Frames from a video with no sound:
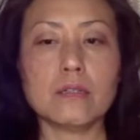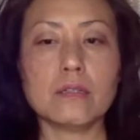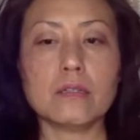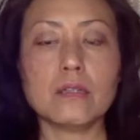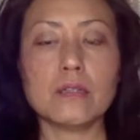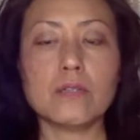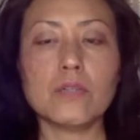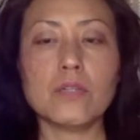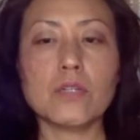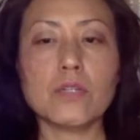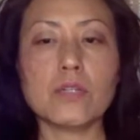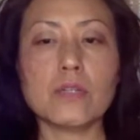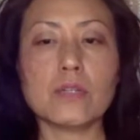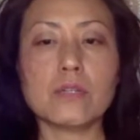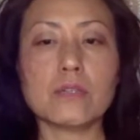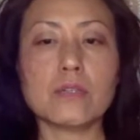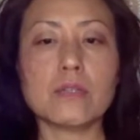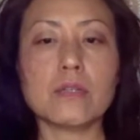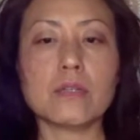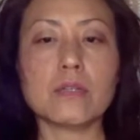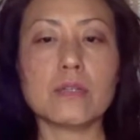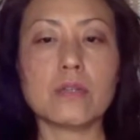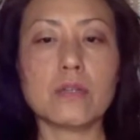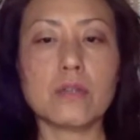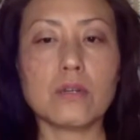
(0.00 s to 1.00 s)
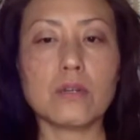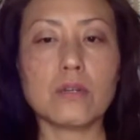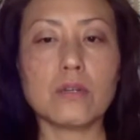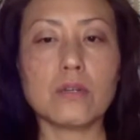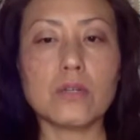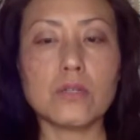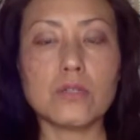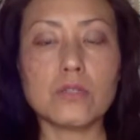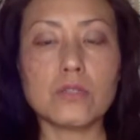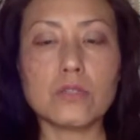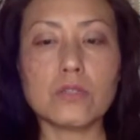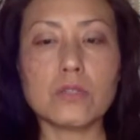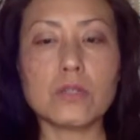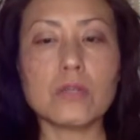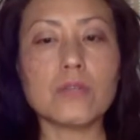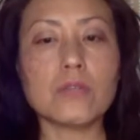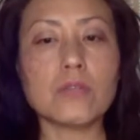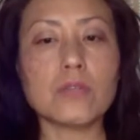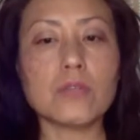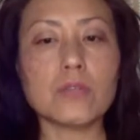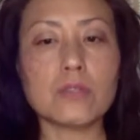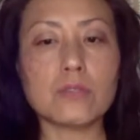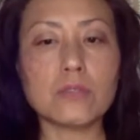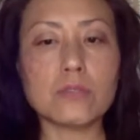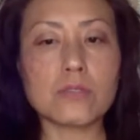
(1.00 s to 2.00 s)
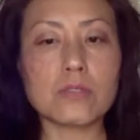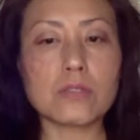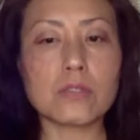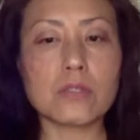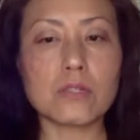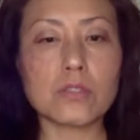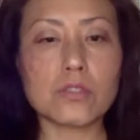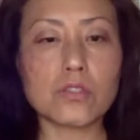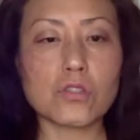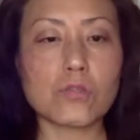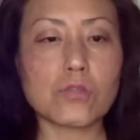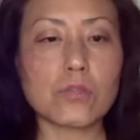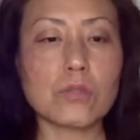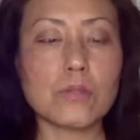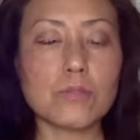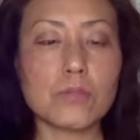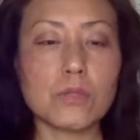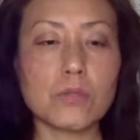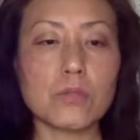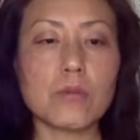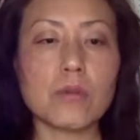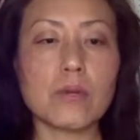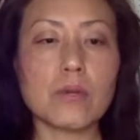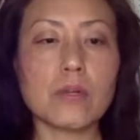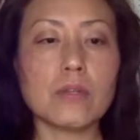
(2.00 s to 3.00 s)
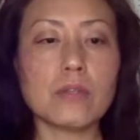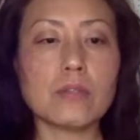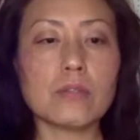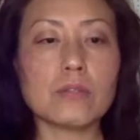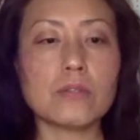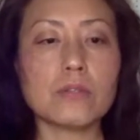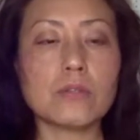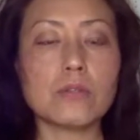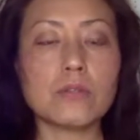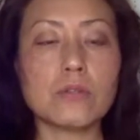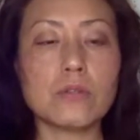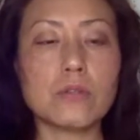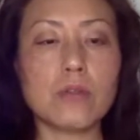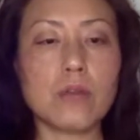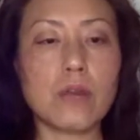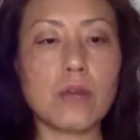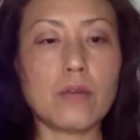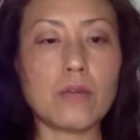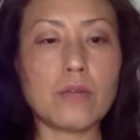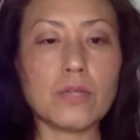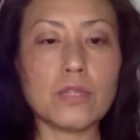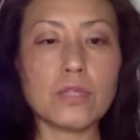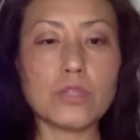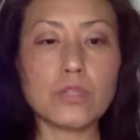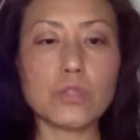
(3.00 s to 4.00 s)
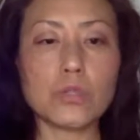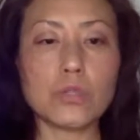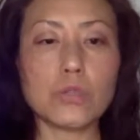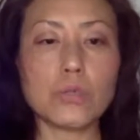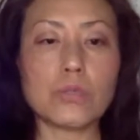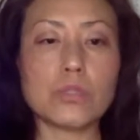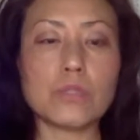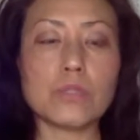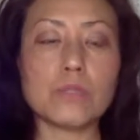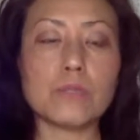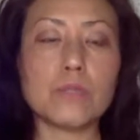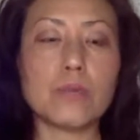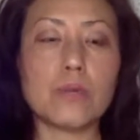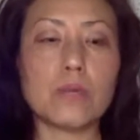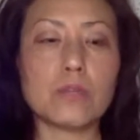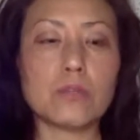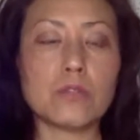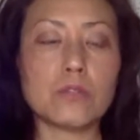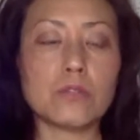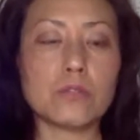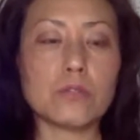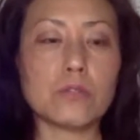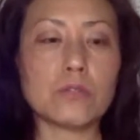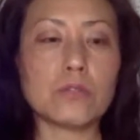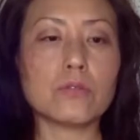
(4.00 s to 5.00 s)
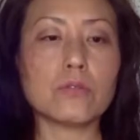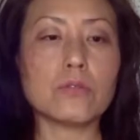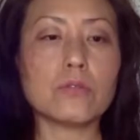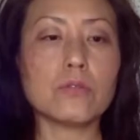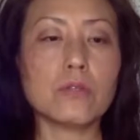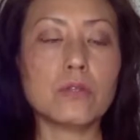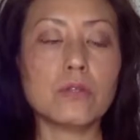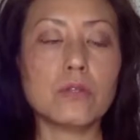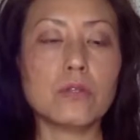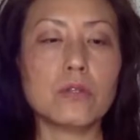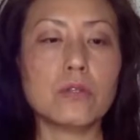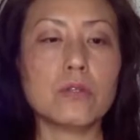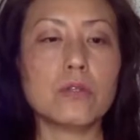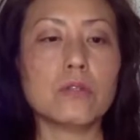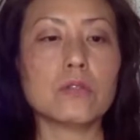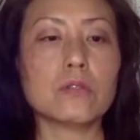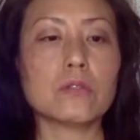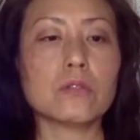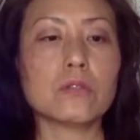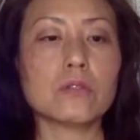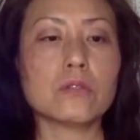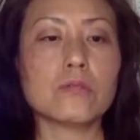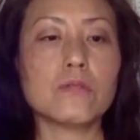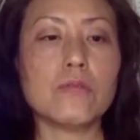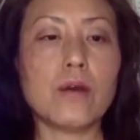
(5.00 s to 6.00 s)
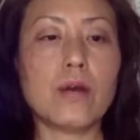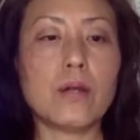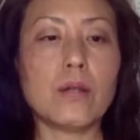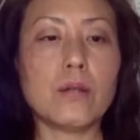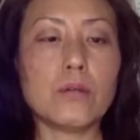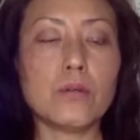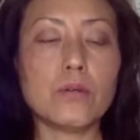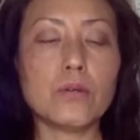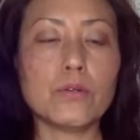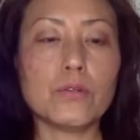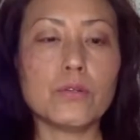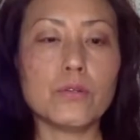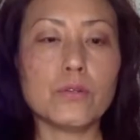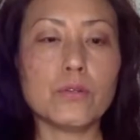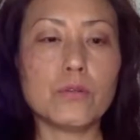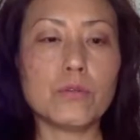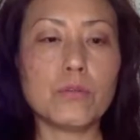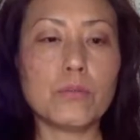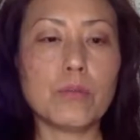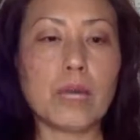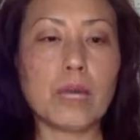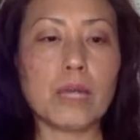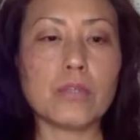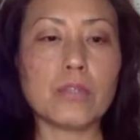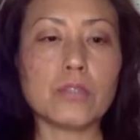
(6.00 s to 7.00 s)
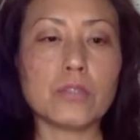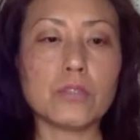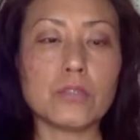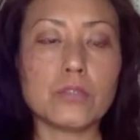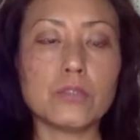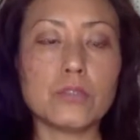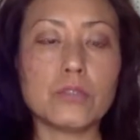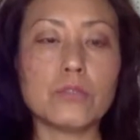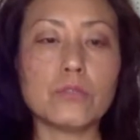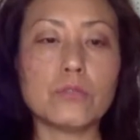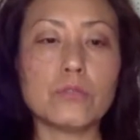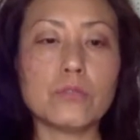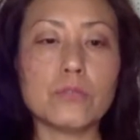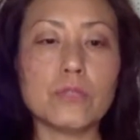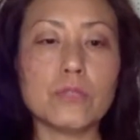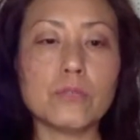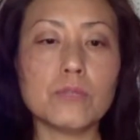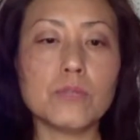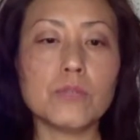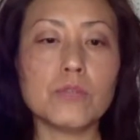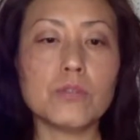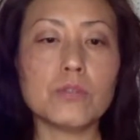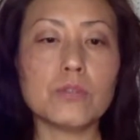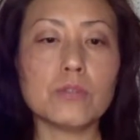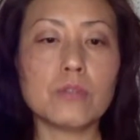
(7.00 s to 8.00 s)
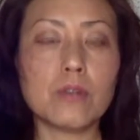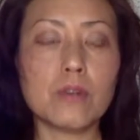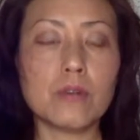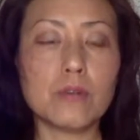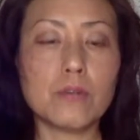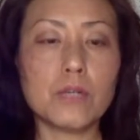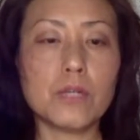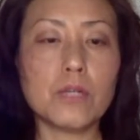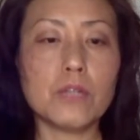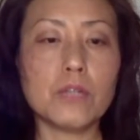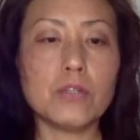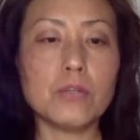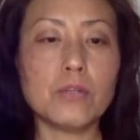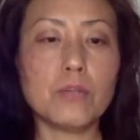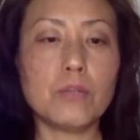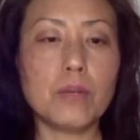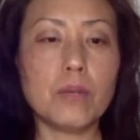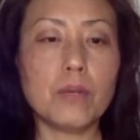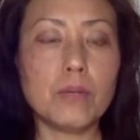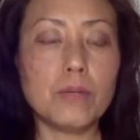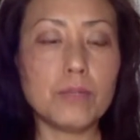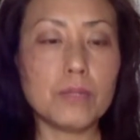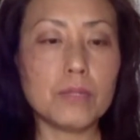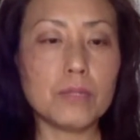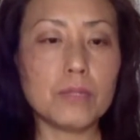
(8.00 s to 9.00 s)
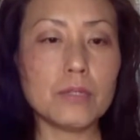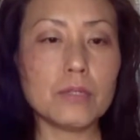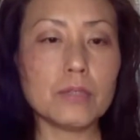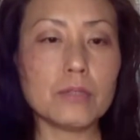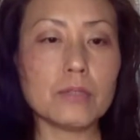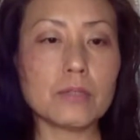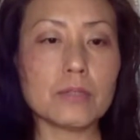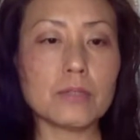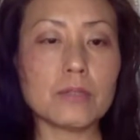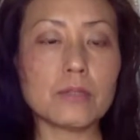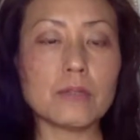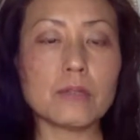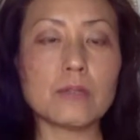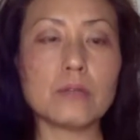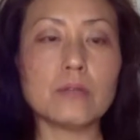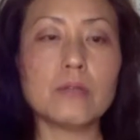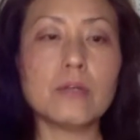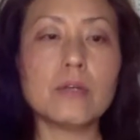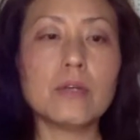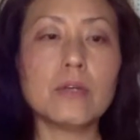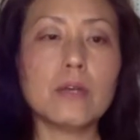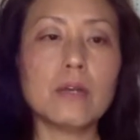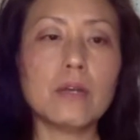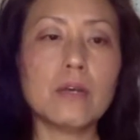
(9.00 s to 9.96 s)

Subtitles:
giving us that courage, everything just gets stripped away, so you don't have any choice but to just follow your passion, your dream, your dharma, your purpose. So